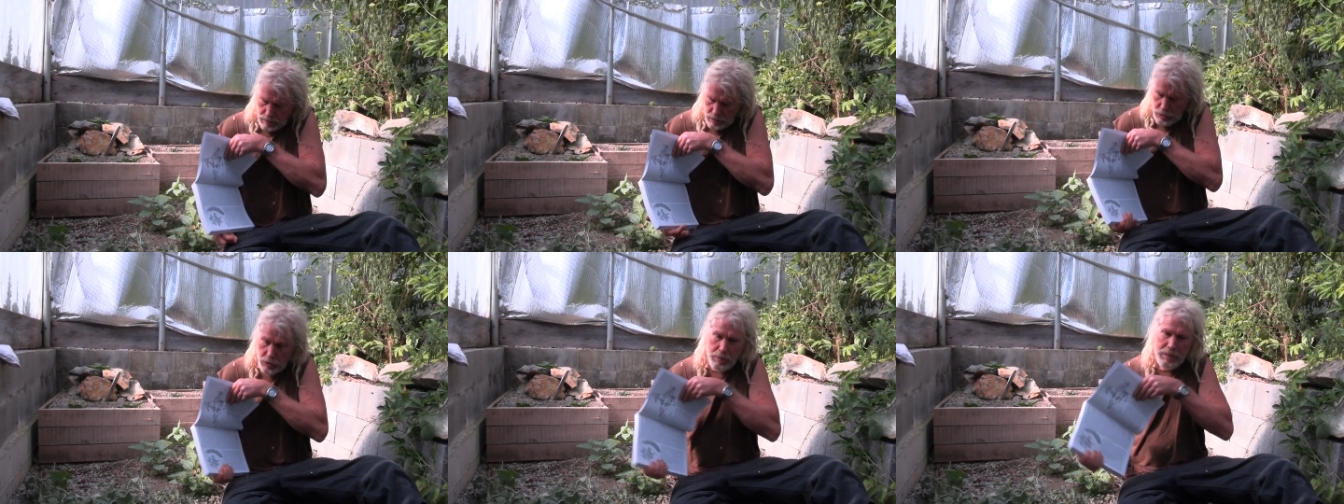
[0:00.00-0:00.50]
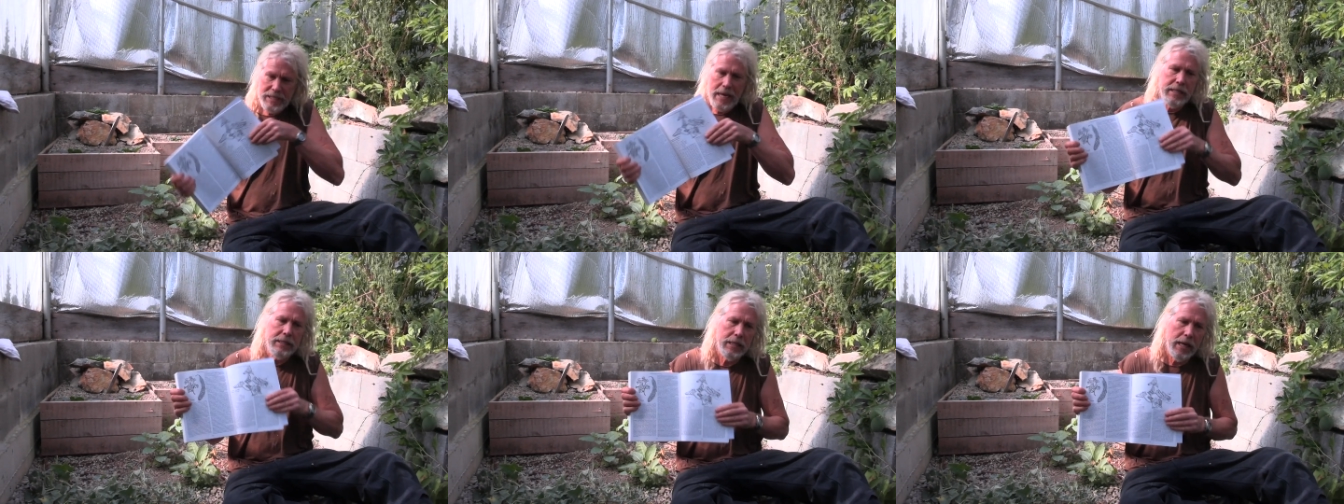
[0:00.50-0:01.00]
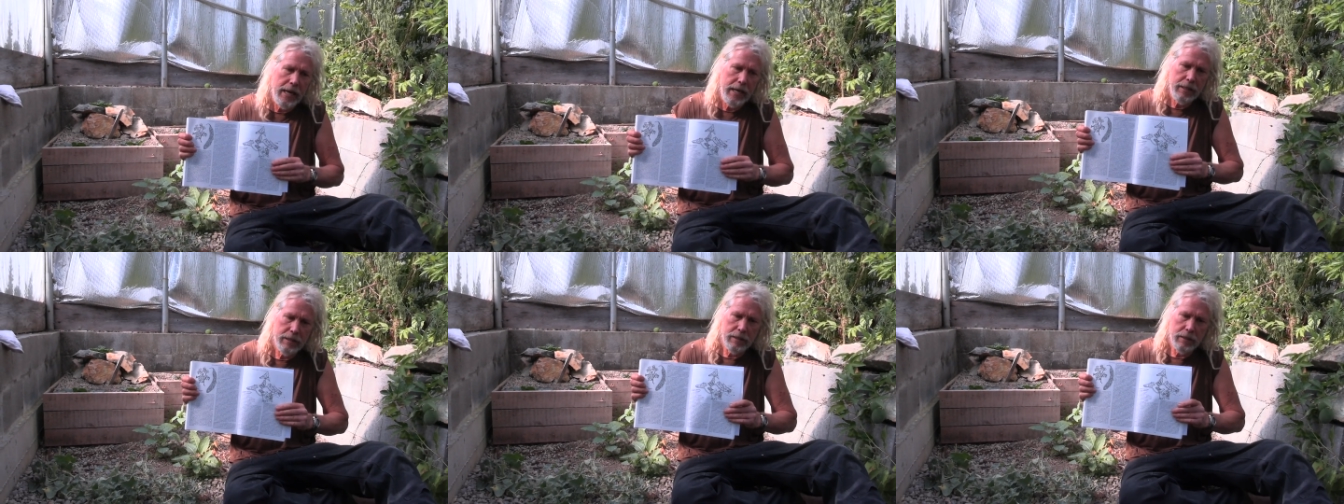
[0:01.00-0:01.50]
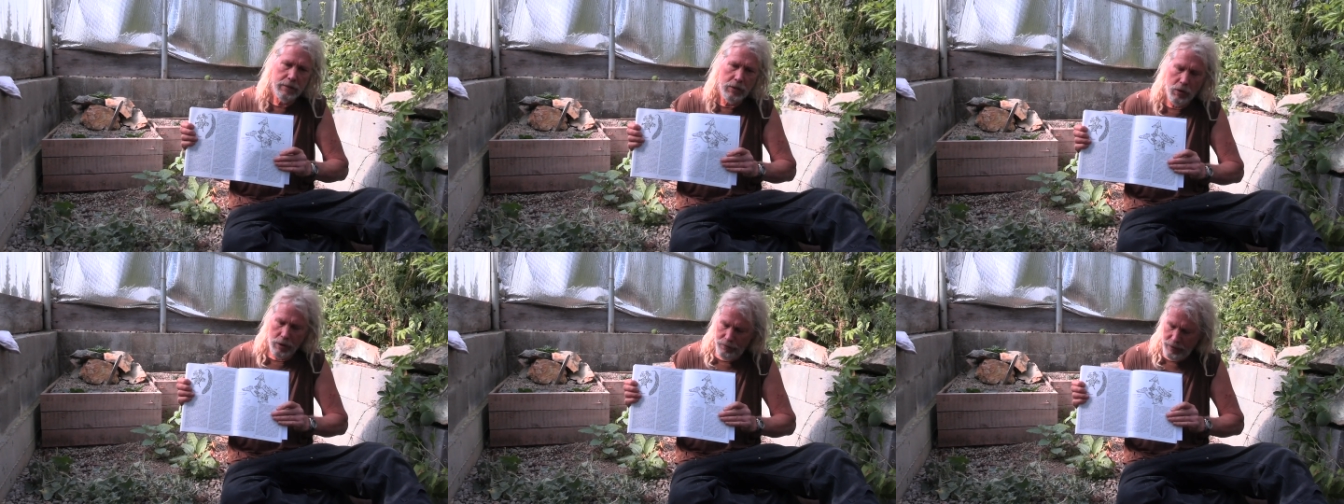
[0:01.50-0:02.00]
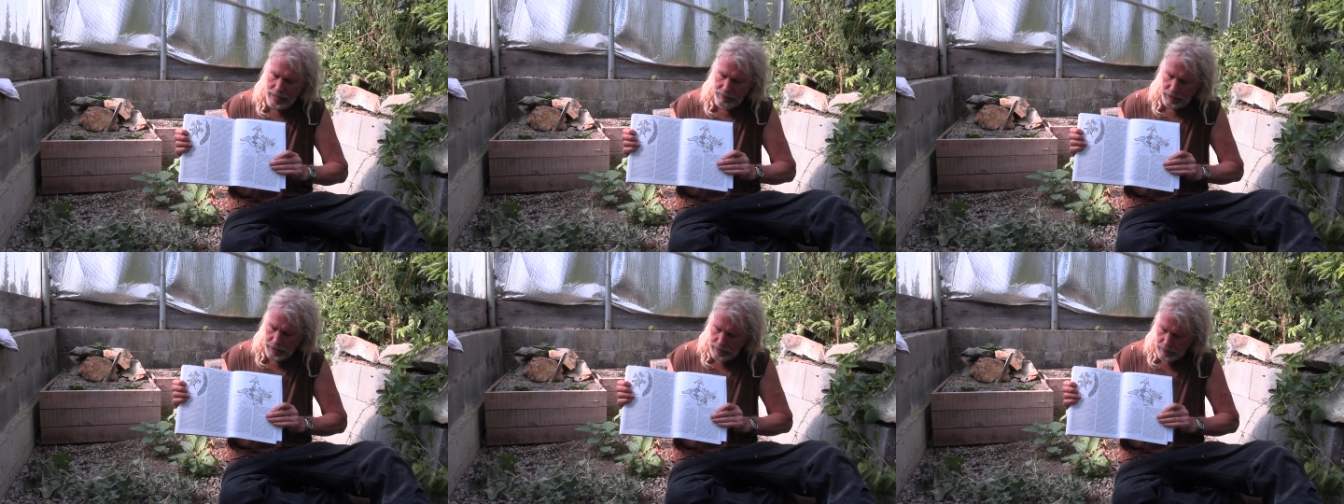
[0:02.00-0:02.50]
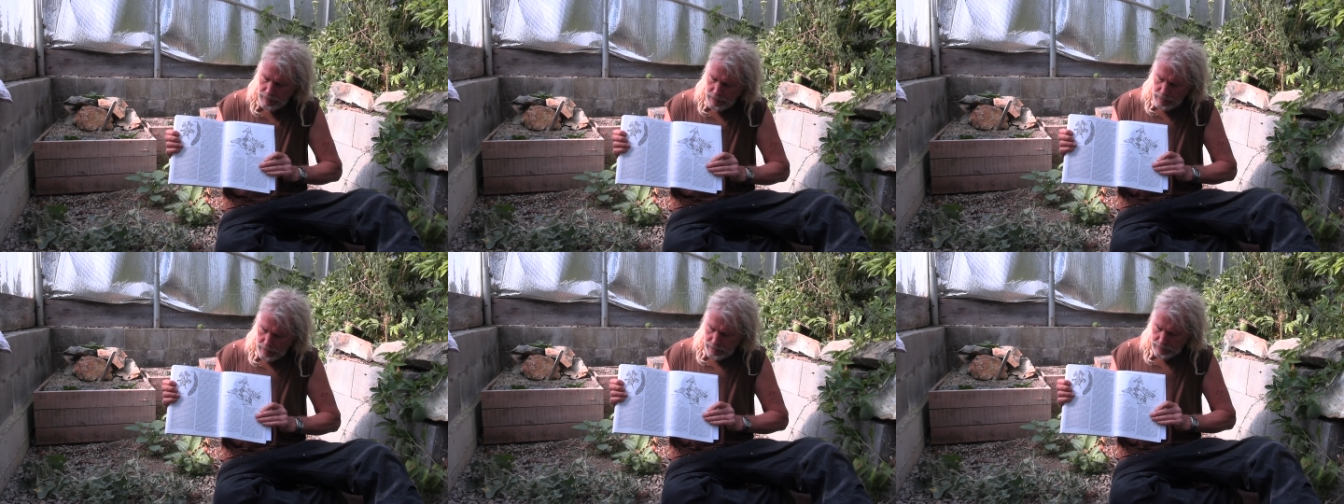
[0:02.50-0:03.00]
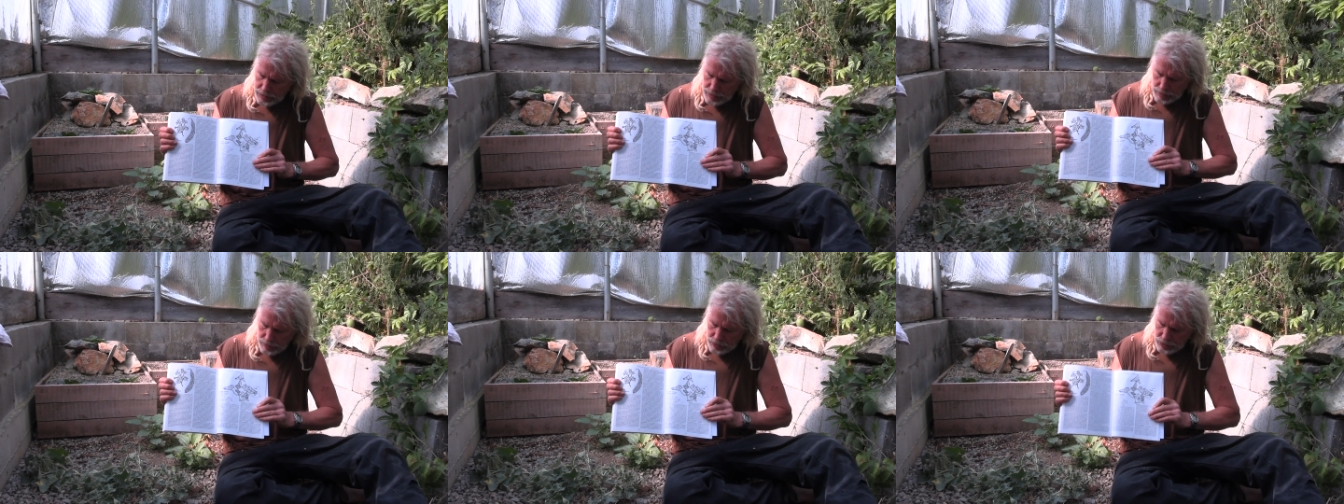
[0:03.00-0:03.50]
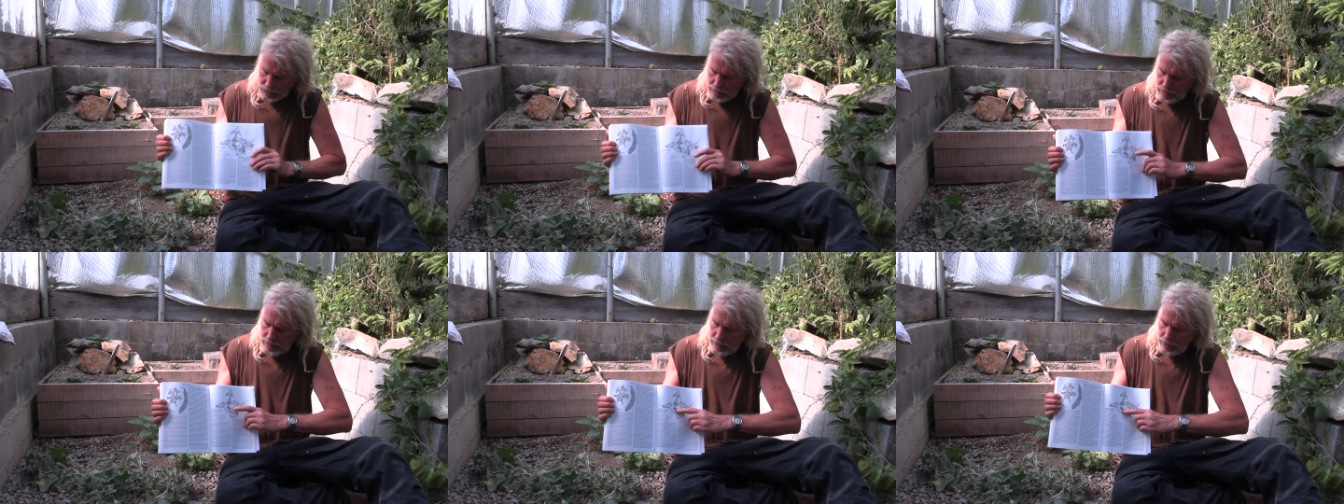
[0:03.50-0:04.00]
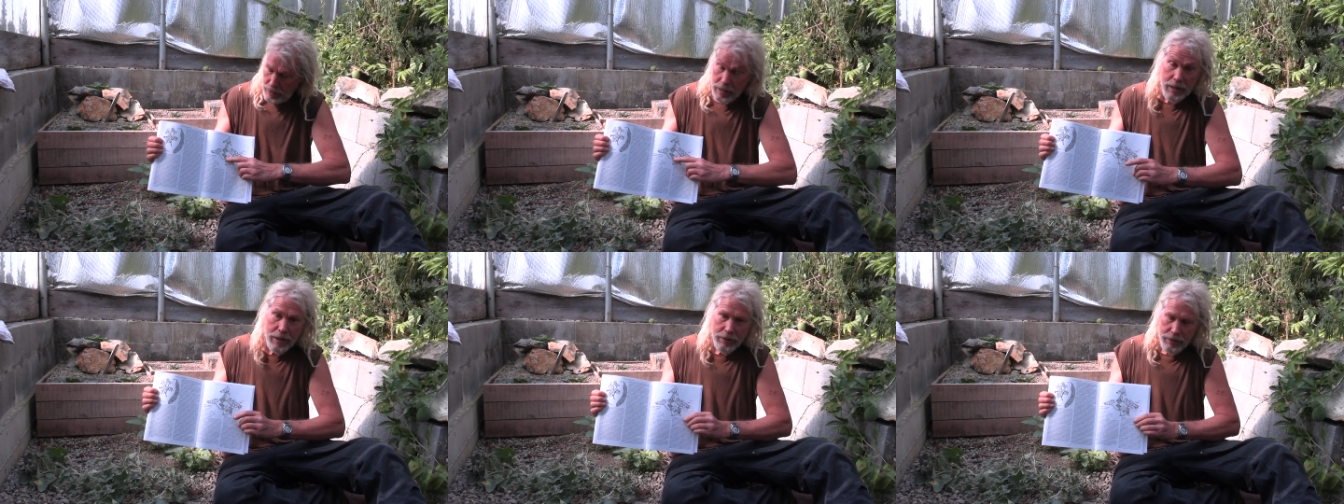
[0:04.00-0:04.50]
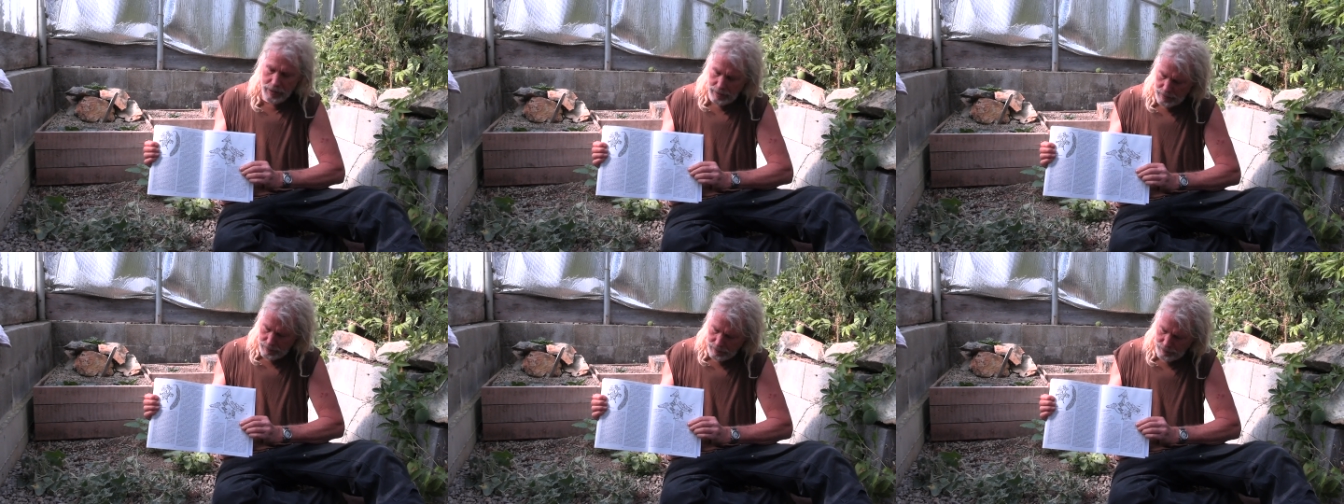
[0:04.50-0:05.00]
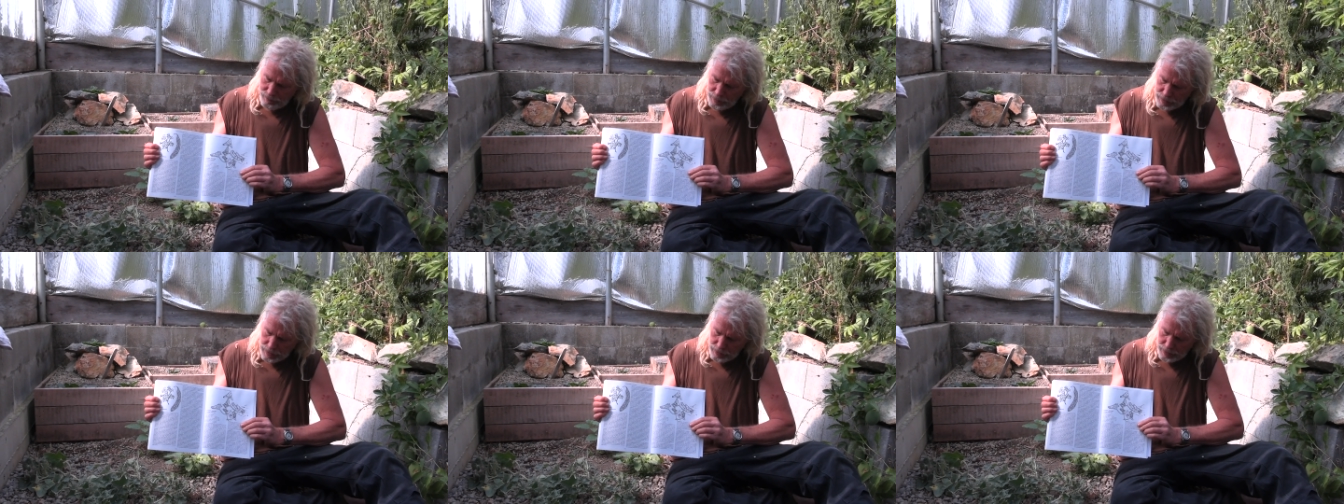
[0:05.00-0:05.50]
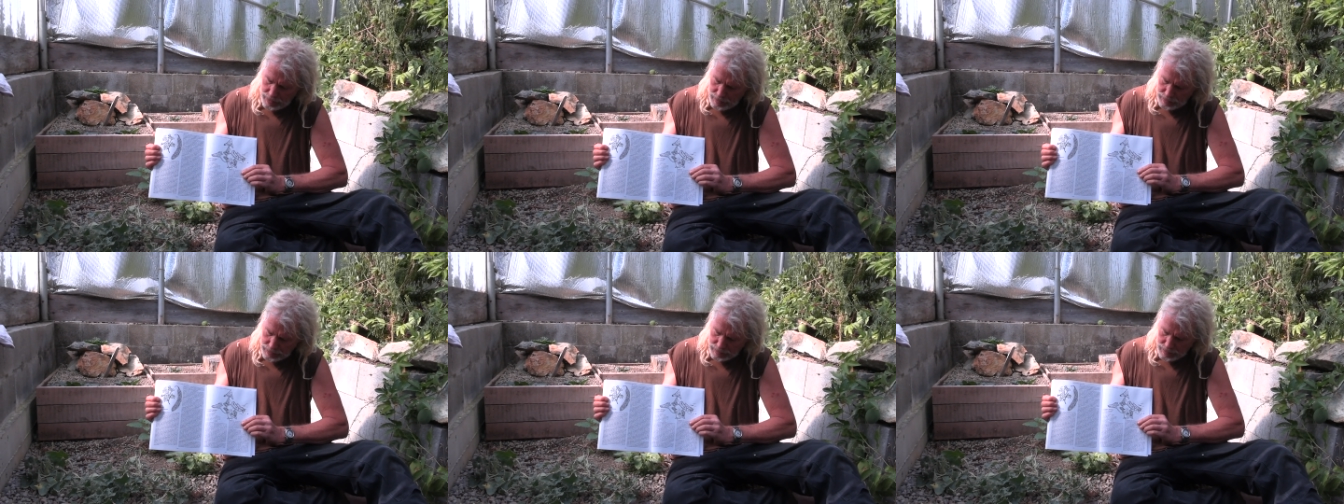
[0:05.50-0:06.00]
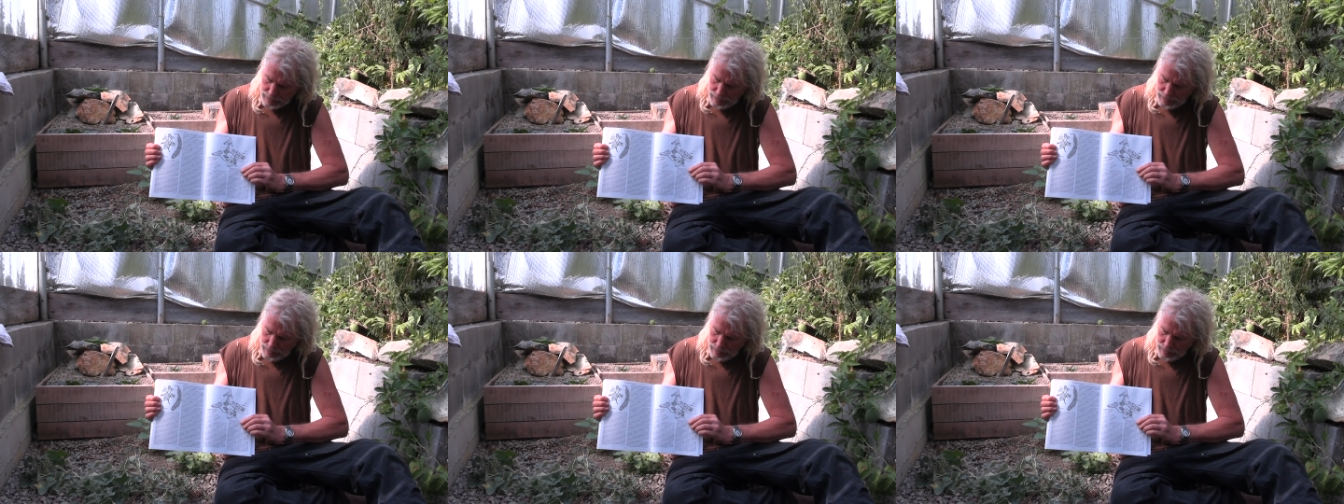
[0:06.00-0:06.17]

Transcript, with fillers: cucurbitaceae, the gourd family. And so you see here the photo is,